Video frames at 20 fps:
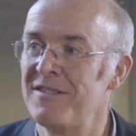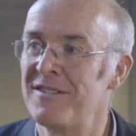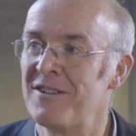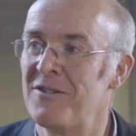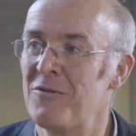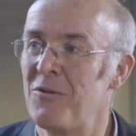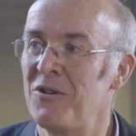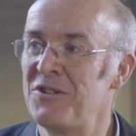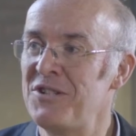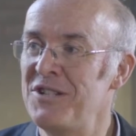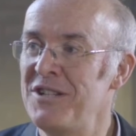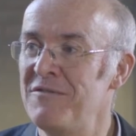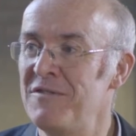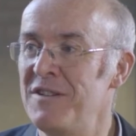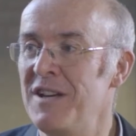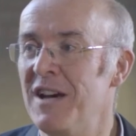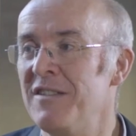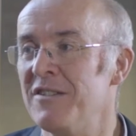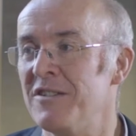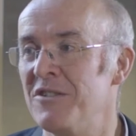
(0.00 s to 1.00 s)
the quality of
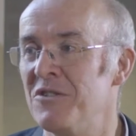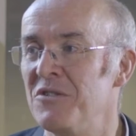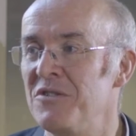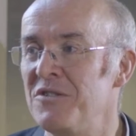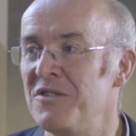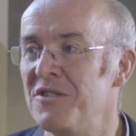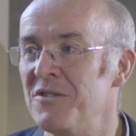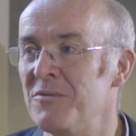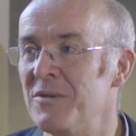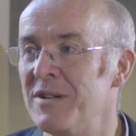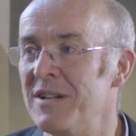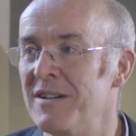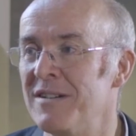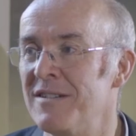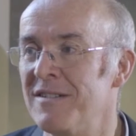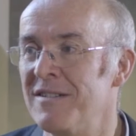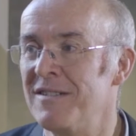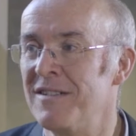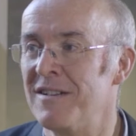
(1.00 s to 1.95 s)
the other goods that we're